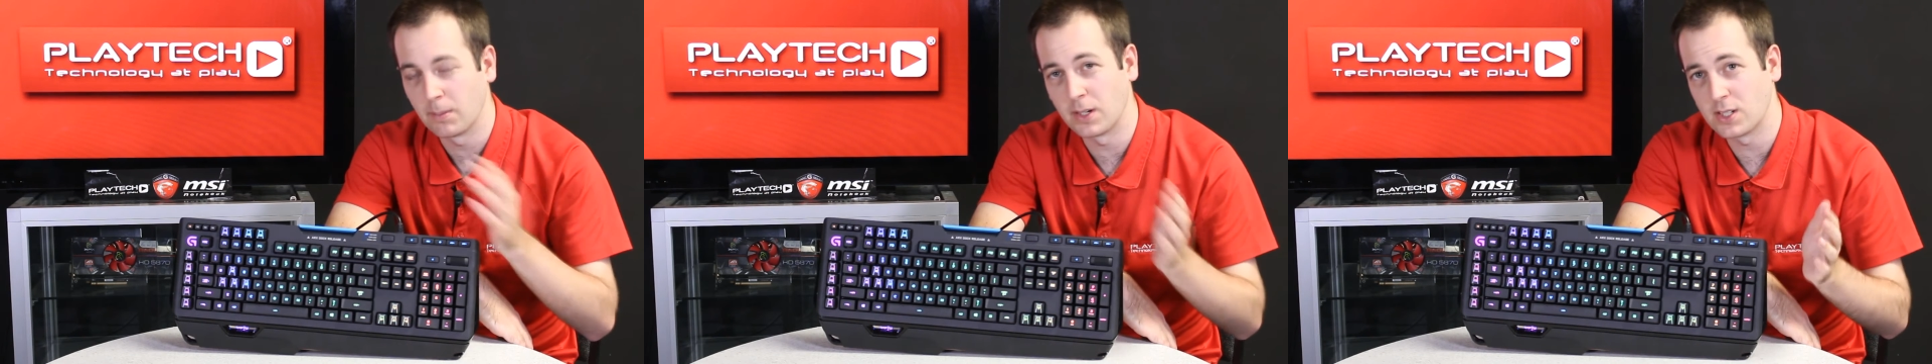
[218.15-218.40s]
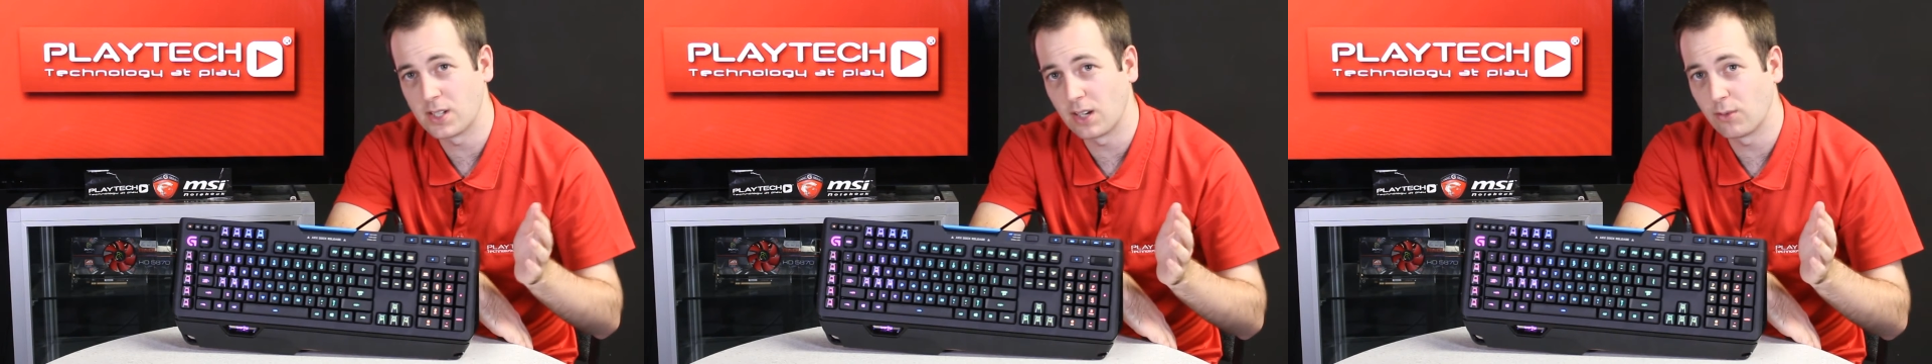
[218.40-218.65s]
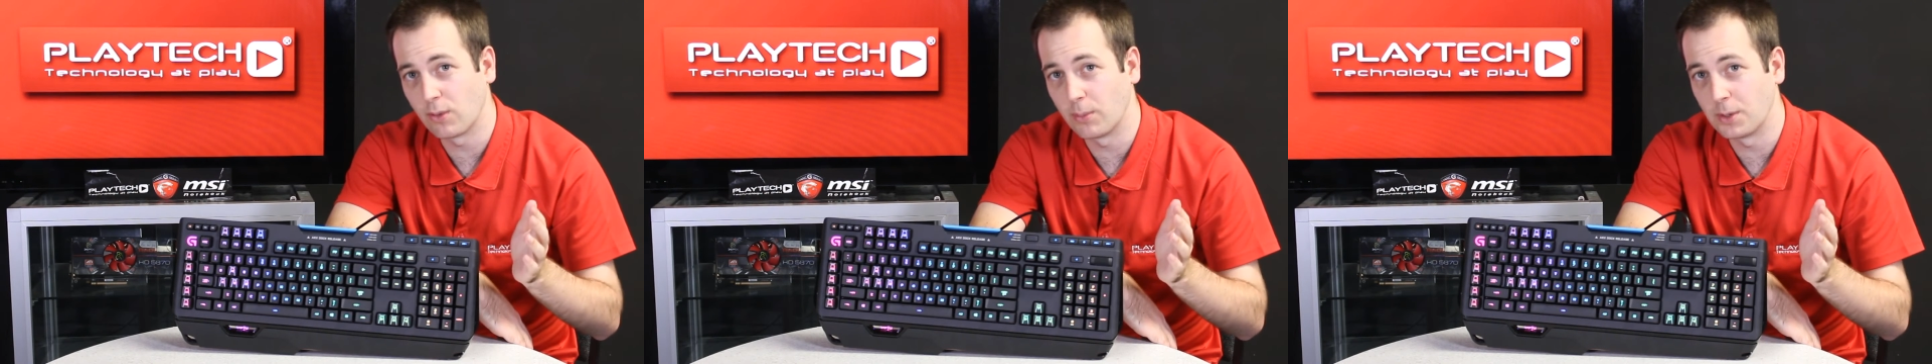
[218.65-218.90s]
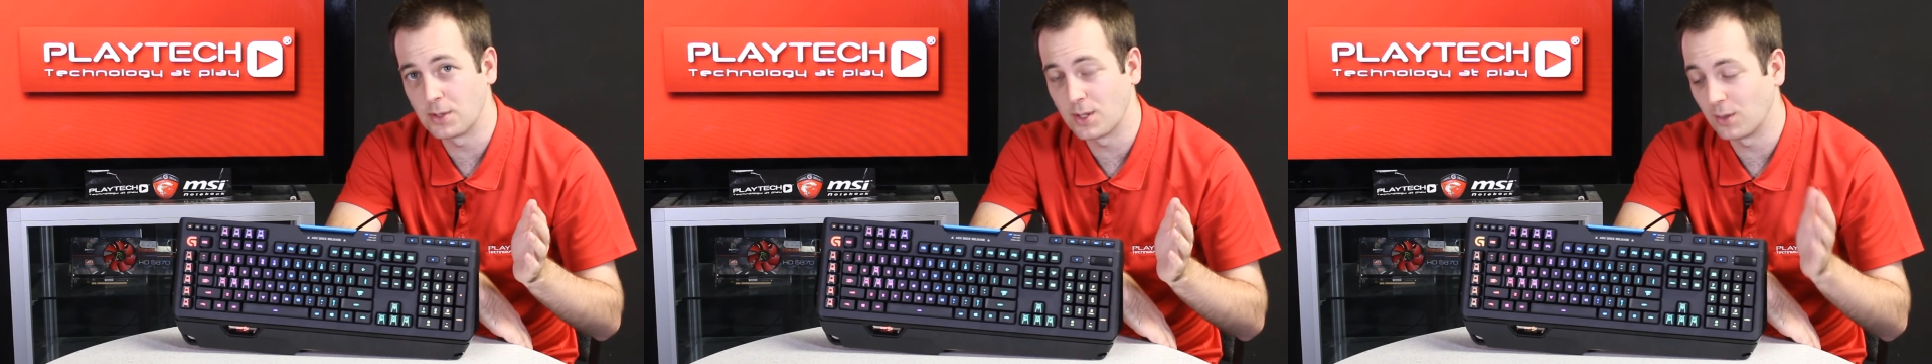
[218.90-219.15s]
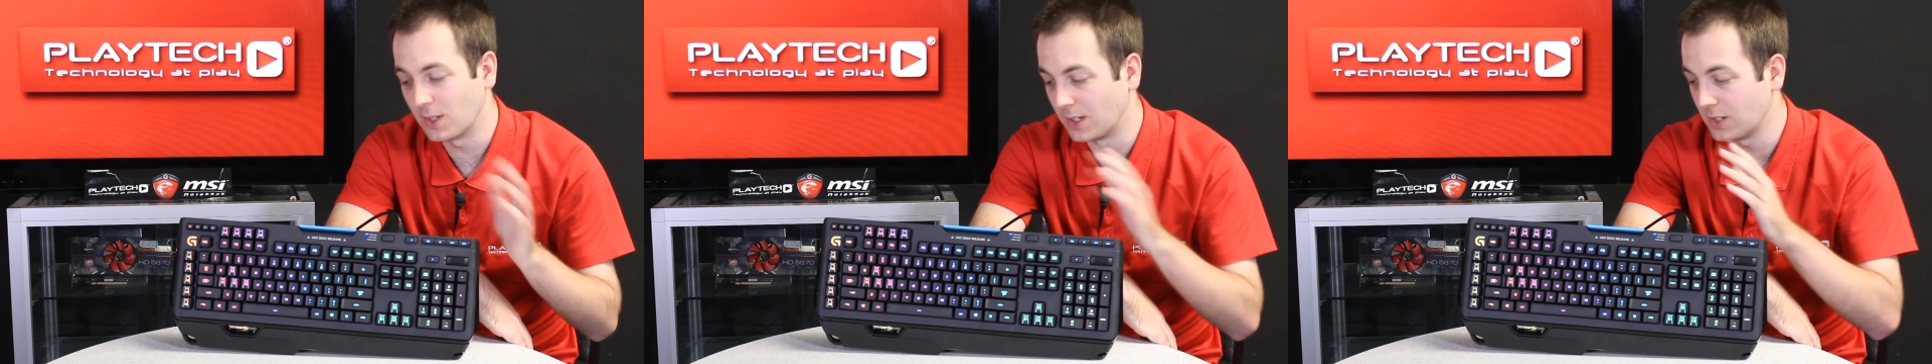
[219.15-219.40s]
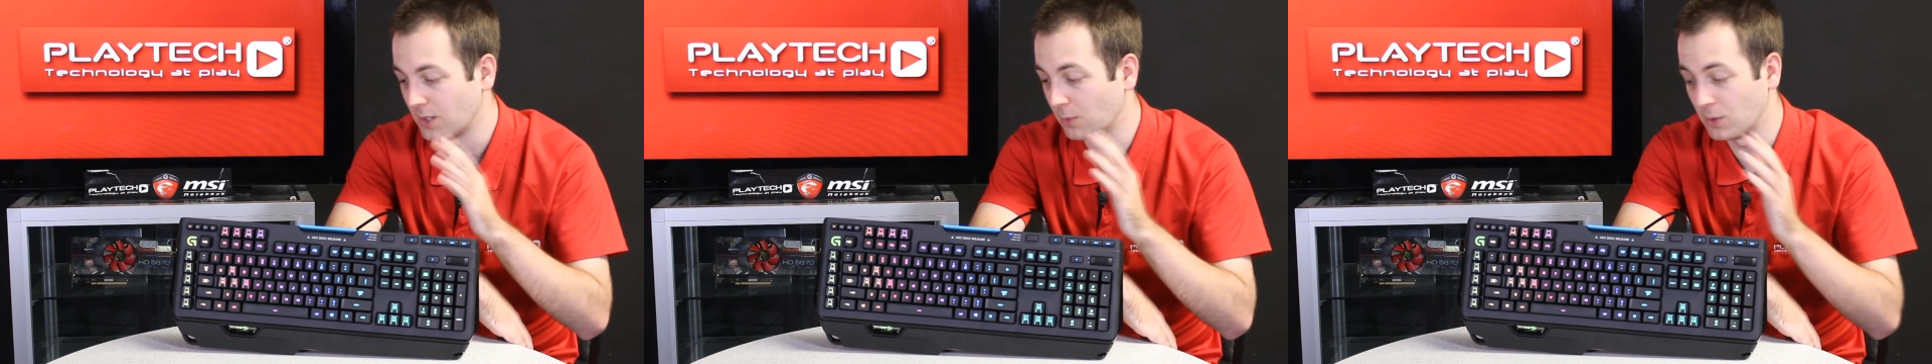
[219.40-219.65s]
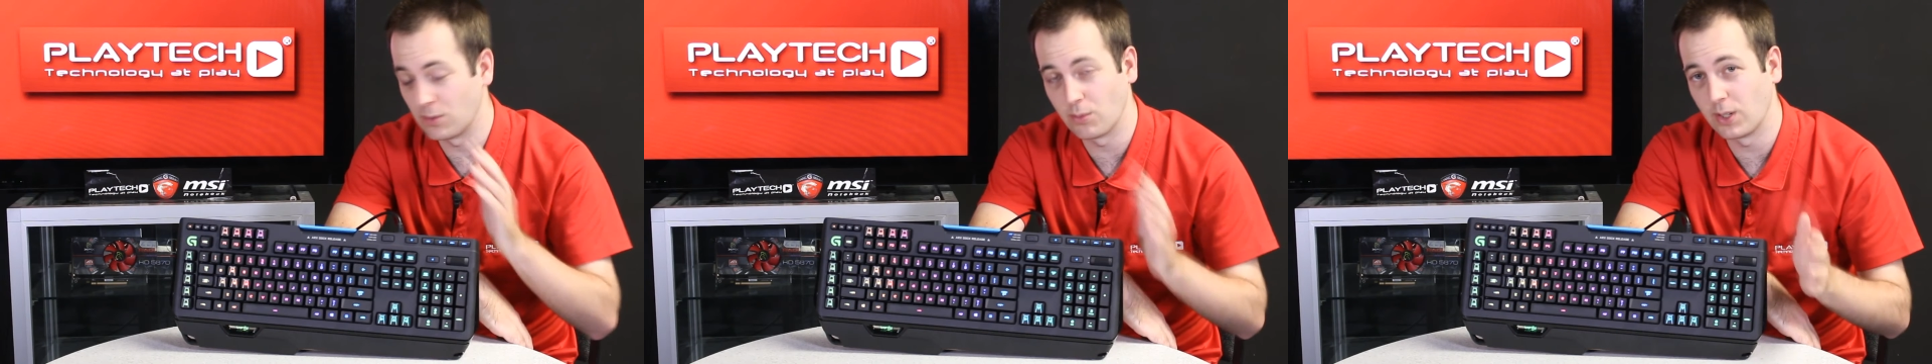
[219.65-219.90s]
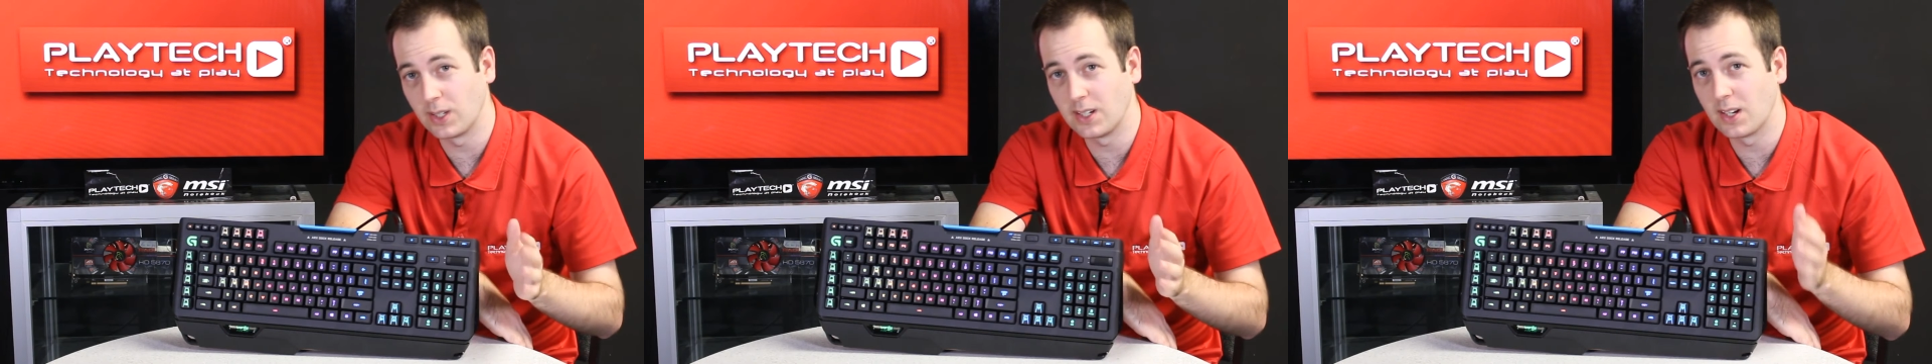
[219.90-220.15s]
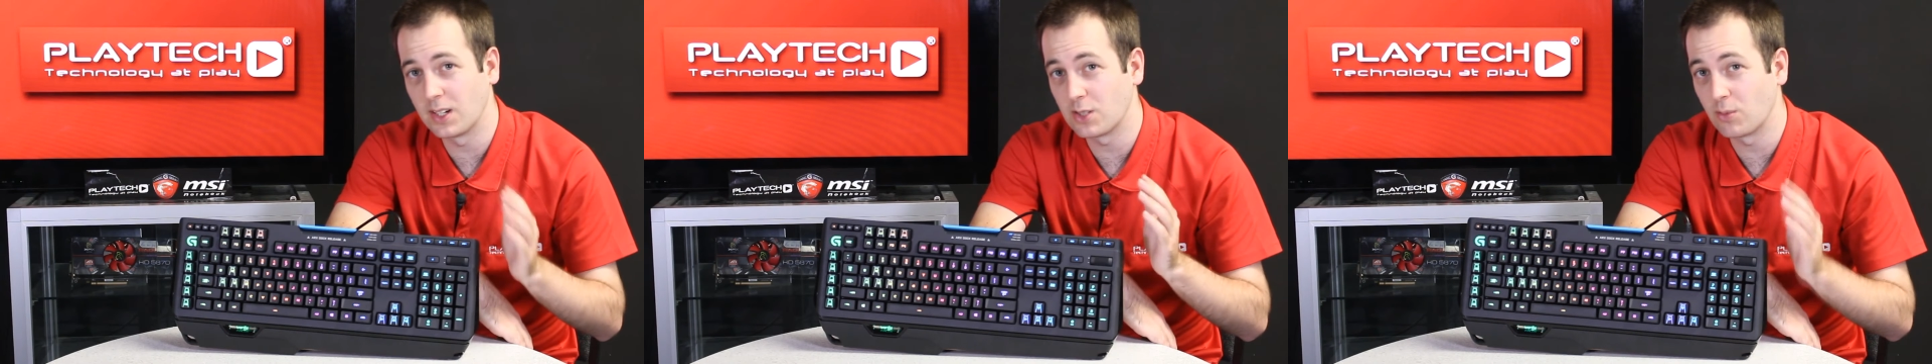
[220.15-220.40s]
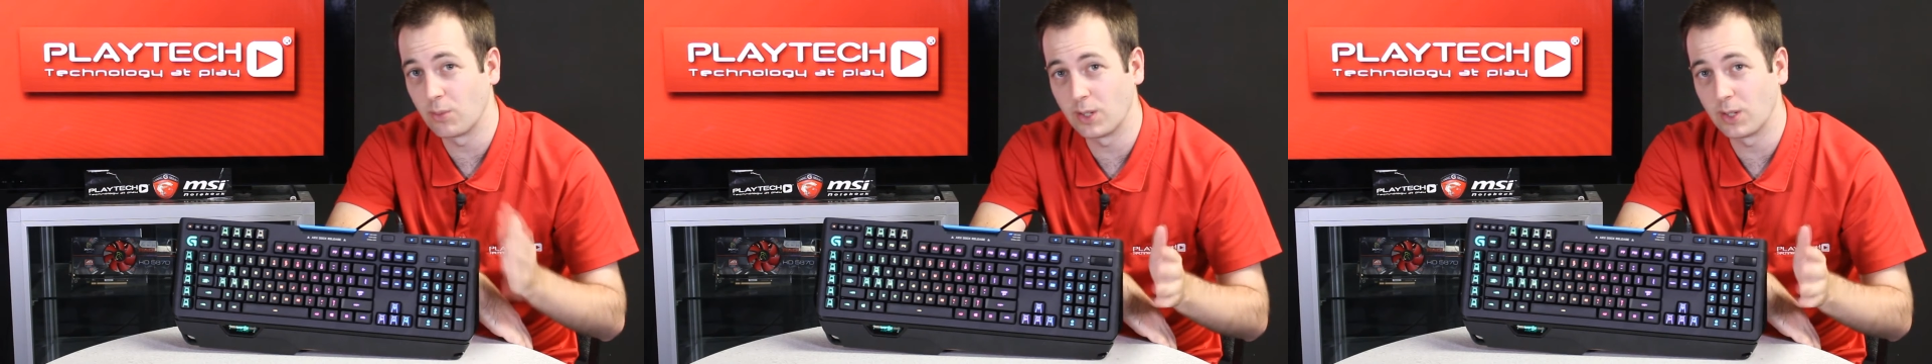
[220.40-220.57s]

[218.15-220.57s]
But aside from those two things, it was really nice,